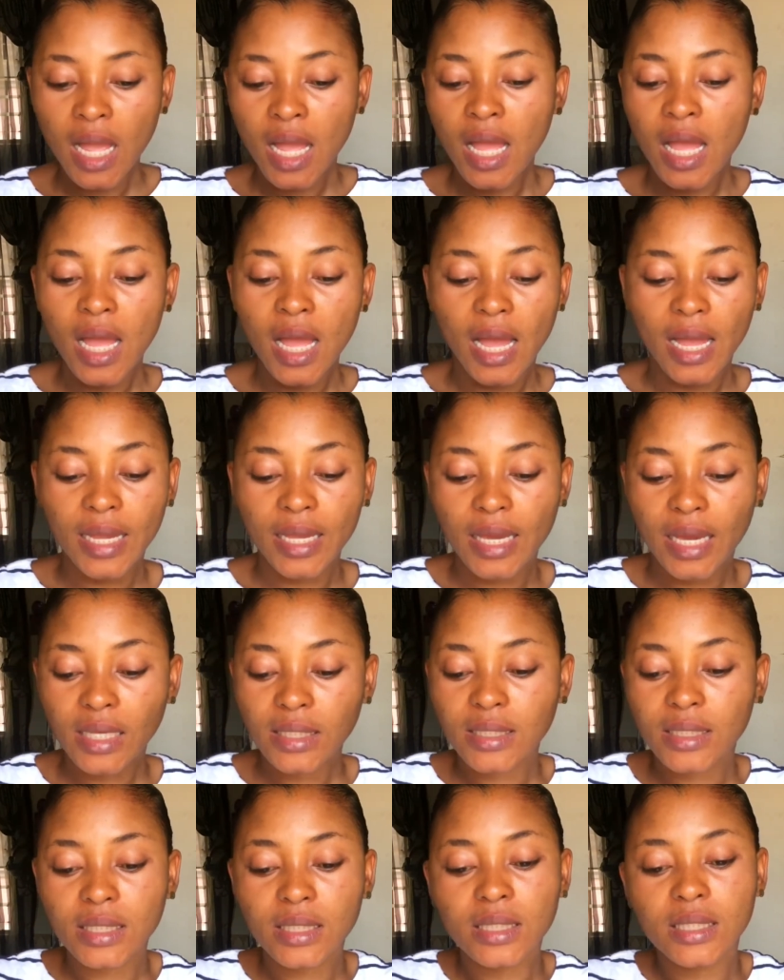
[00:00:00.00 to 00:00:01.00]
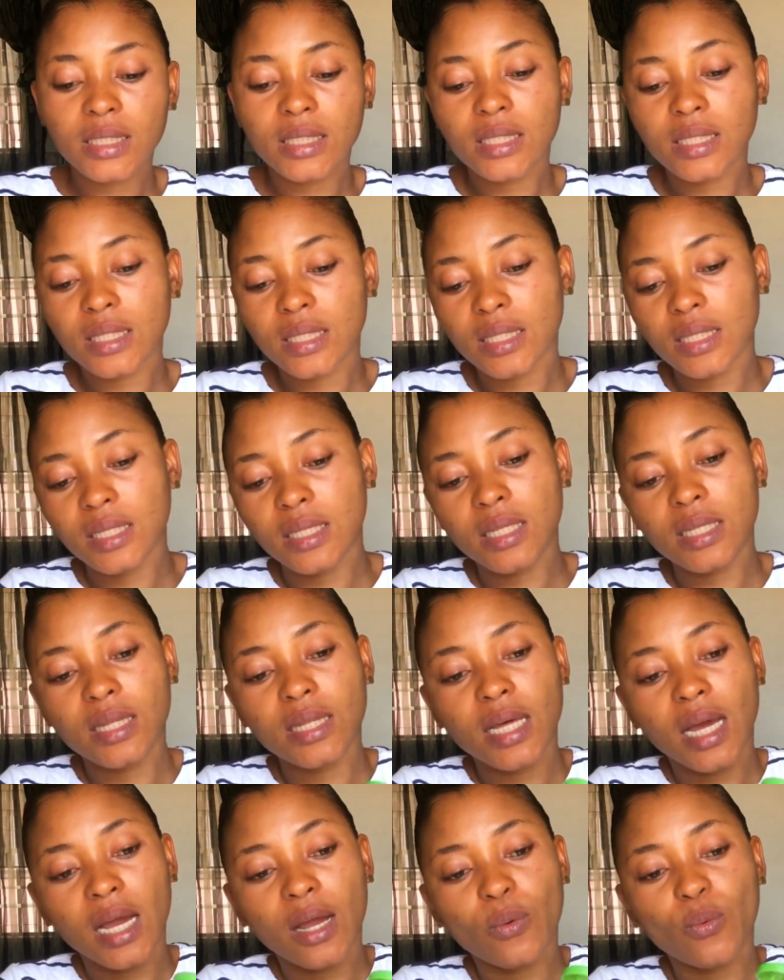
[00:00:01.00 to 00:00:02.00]
I guess
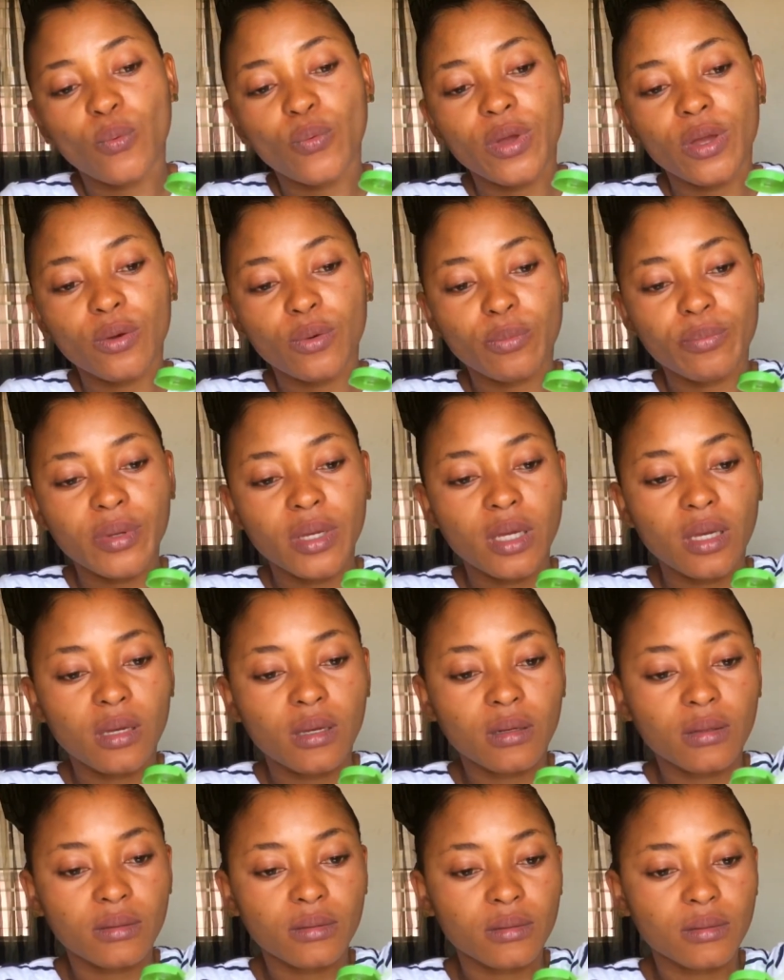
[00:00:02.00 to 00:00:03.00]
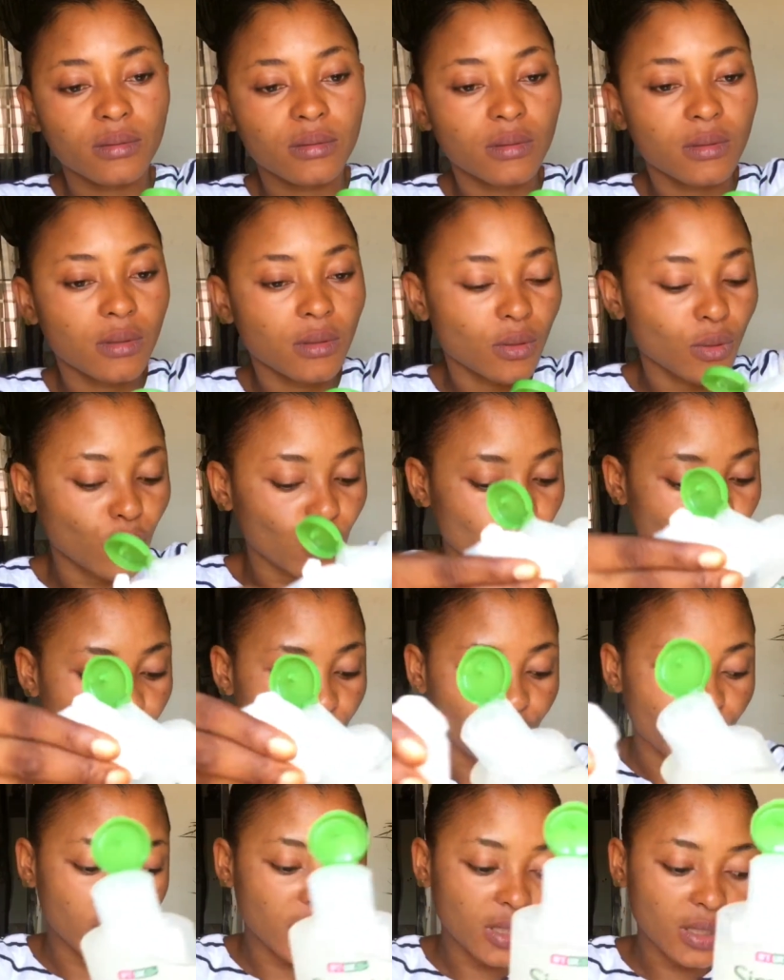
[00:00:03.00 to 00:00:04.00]
that will be good
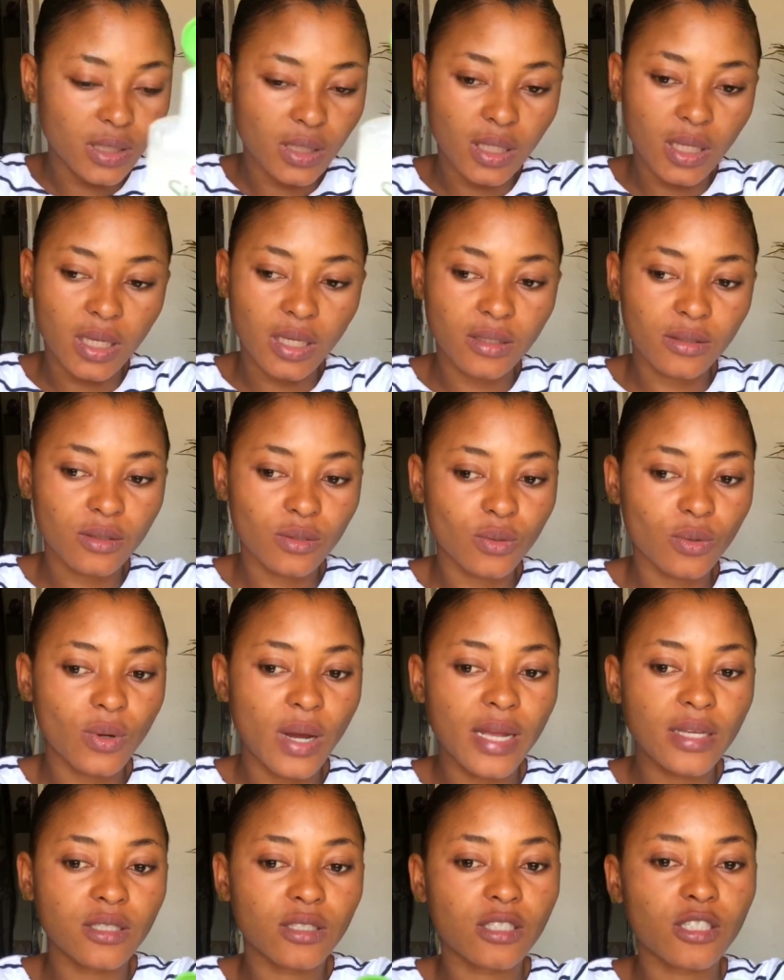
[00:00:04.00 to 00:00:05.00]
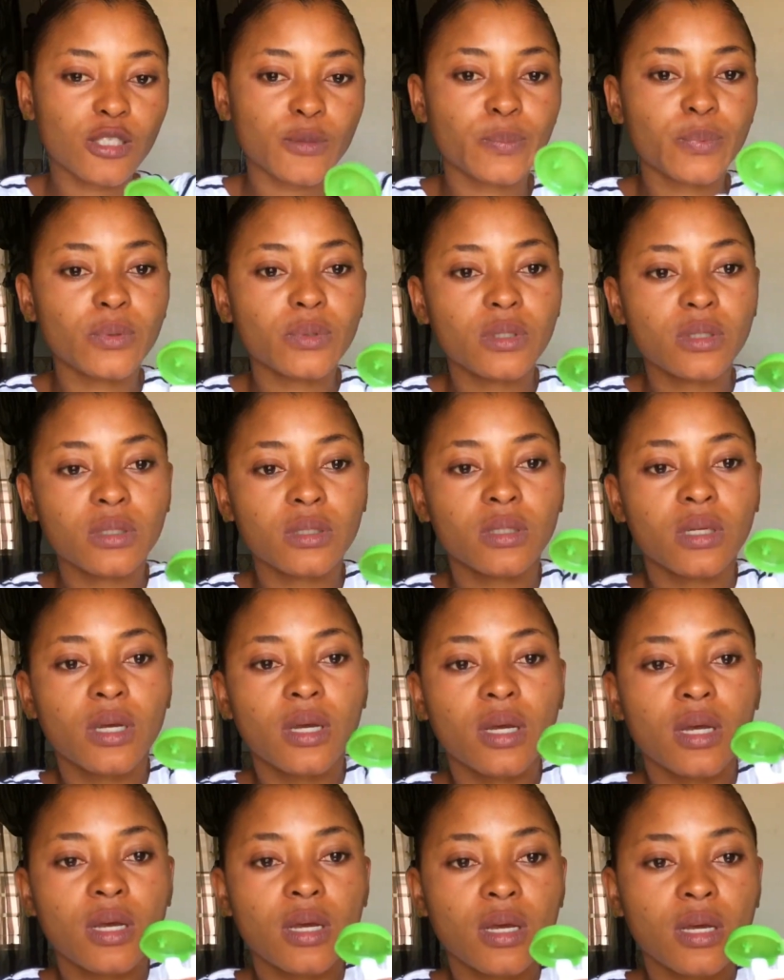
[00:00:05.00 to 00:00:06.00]
for the skin. So I just put
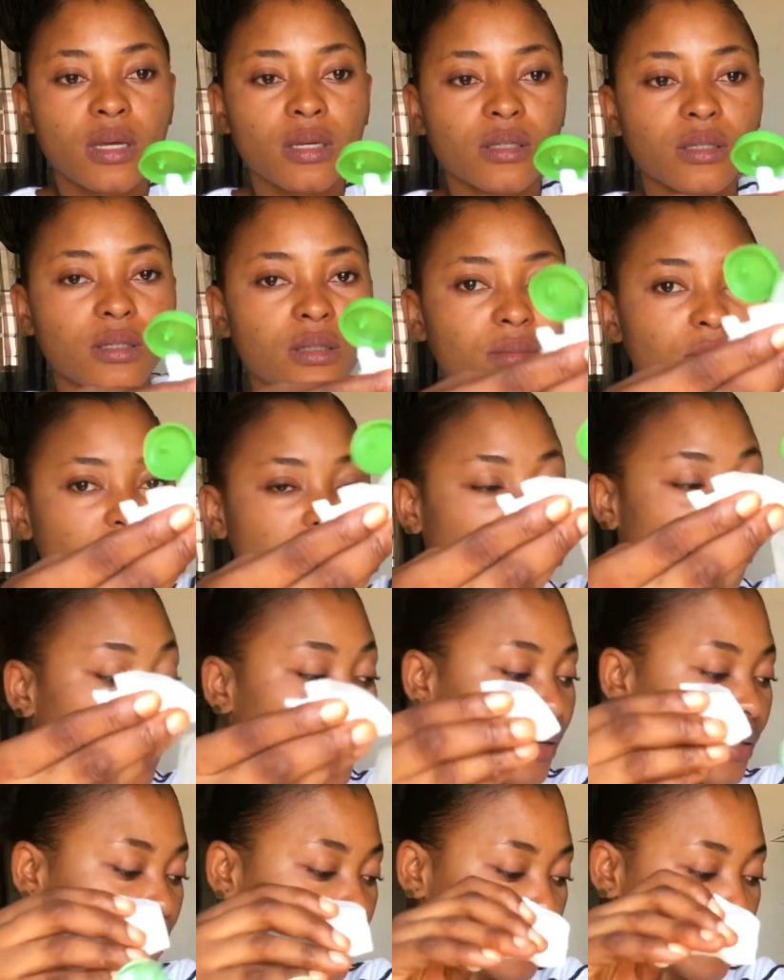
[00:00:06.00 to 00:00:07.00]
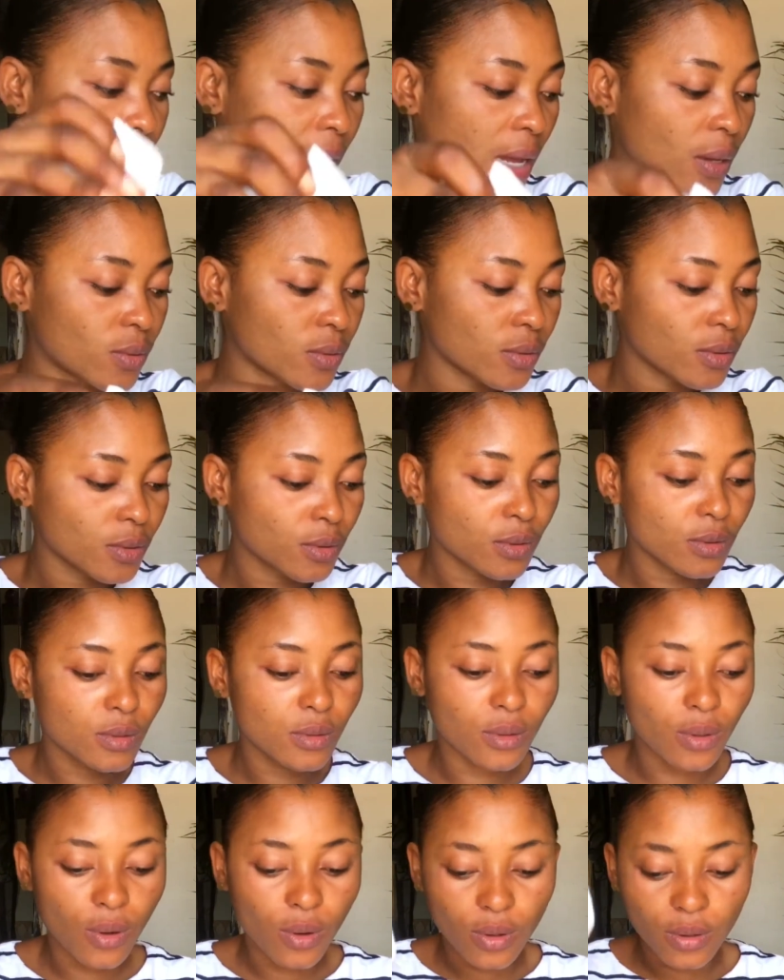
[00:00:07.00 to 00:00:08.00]
some generous
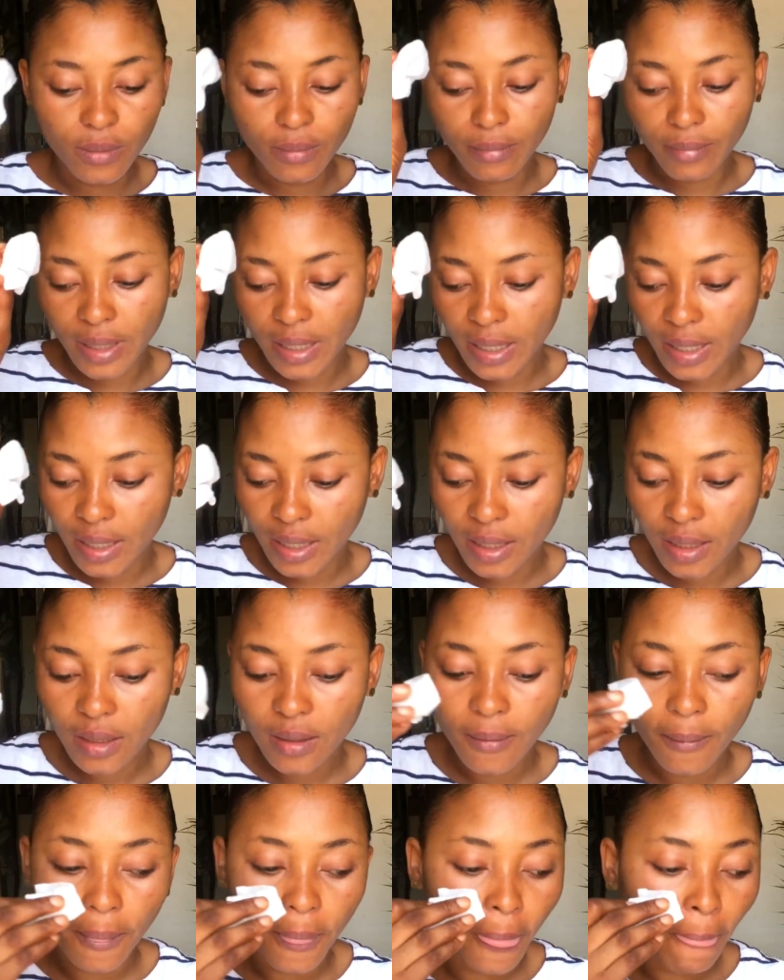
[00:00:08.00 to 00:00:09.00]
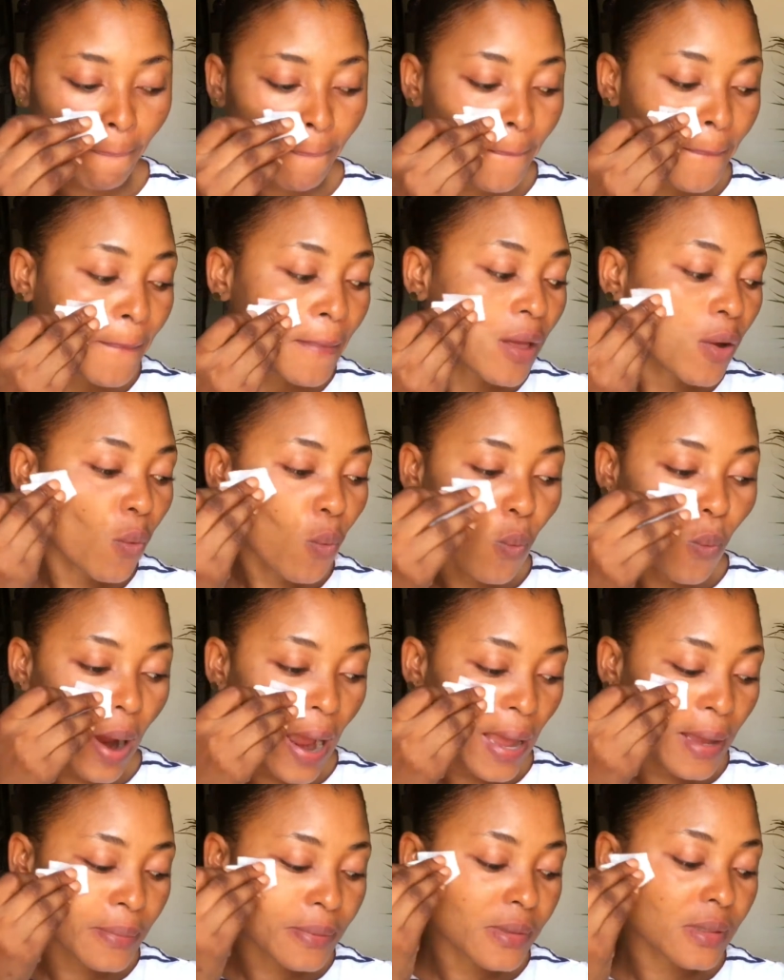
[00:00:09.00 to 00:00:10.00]
amounts on my
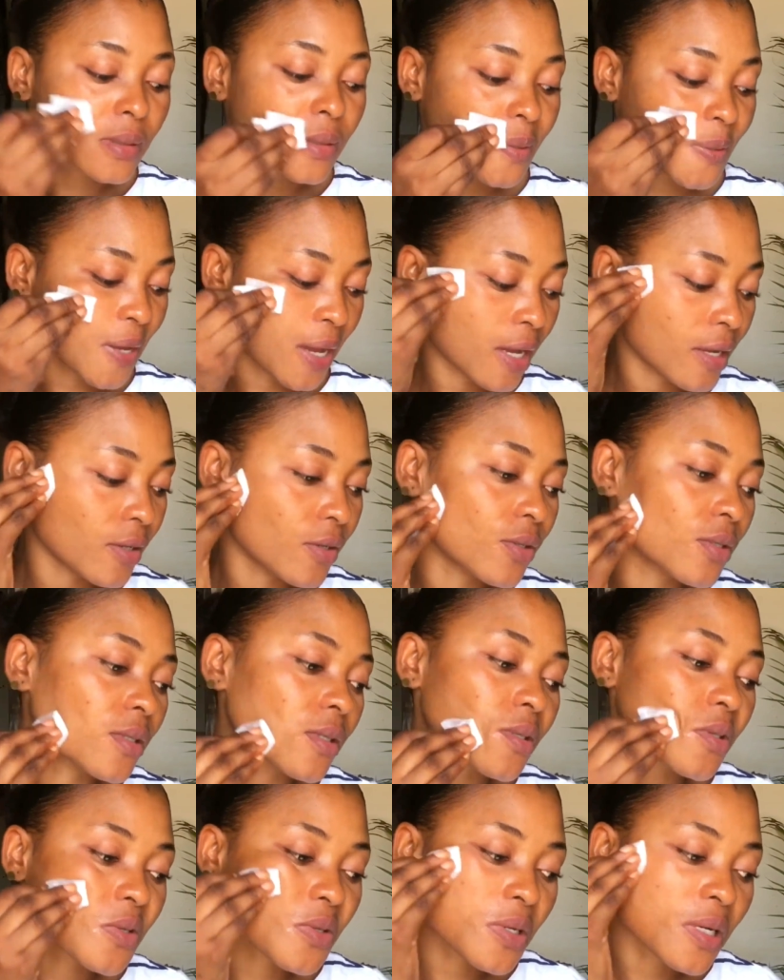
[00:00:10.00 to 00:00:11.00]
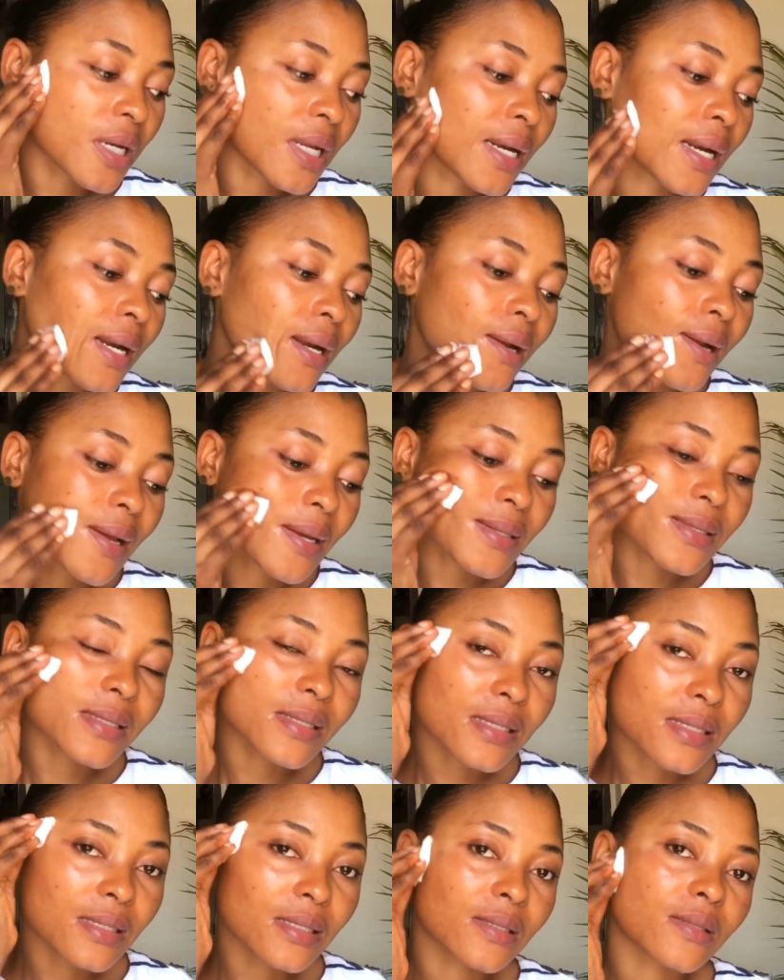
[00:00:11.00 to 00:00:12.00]
wipes and use it to
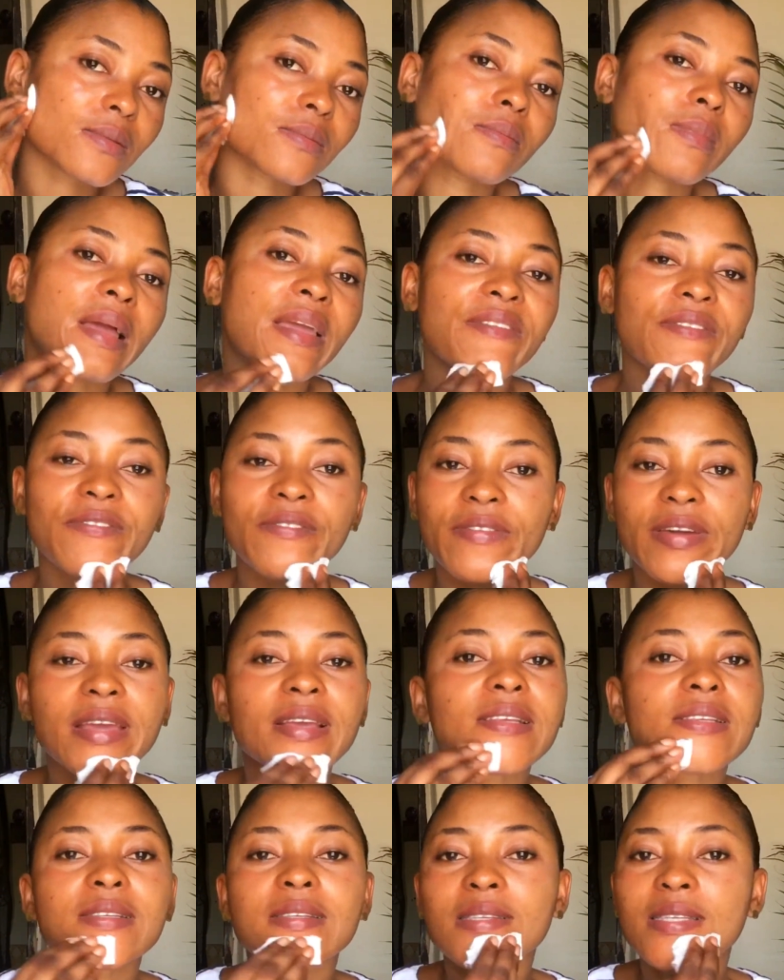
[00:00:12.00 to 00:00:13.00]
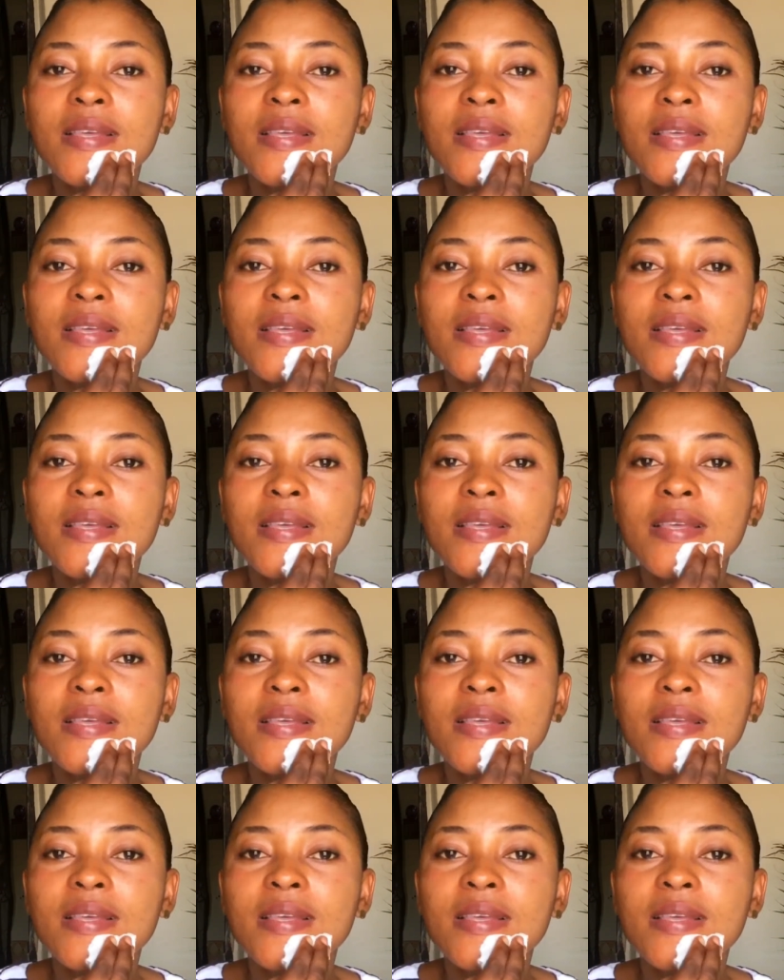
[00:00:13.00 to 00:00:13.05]
cleanse my face.